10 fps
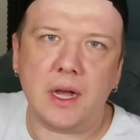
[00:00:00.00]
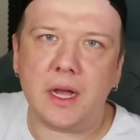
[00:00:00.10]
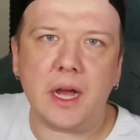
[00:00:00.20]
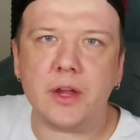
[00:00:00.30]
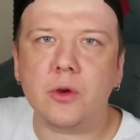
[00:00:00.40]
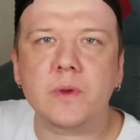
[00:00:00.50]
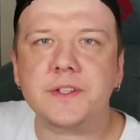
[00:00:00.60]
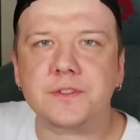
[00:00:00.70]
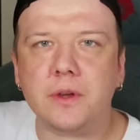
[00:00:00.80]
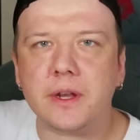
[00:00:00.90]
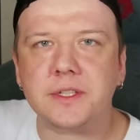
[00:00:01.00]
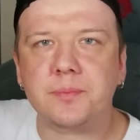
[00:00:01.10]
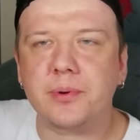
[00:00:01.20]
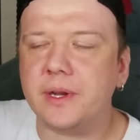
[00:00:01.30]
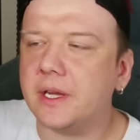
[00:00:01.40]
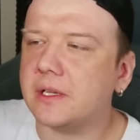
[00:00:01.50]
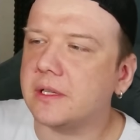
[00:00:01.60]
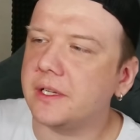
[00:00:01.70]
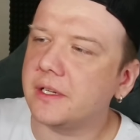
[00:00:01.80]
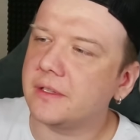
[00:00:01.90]
I always thought it's pretty
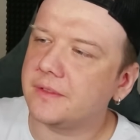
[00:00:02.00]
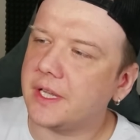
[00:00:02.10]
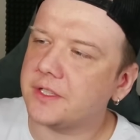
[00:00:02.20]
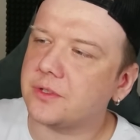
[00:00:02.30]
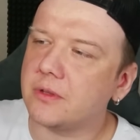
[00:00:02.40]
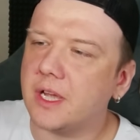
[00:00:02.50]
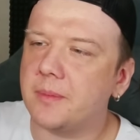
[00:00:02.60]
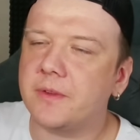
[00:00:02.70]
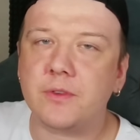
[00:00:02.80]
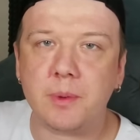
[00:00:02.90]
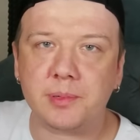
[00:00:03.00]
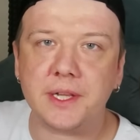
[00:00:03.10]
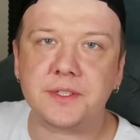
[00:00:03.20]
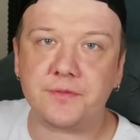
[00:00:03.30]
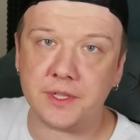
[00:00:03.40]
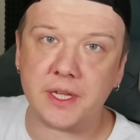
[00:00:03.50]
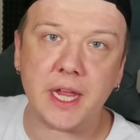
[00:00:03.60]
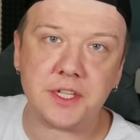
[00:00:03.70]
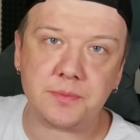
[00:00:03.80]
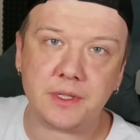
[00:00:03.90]
clear that it's all coming from a place of
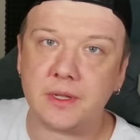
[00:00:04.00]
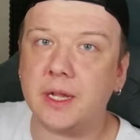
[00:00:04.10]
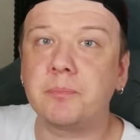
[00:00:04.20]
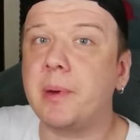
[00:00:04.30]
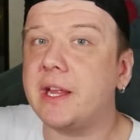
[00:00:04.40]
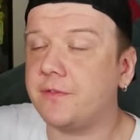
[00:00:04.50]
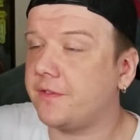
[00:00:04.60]
engagement, not bad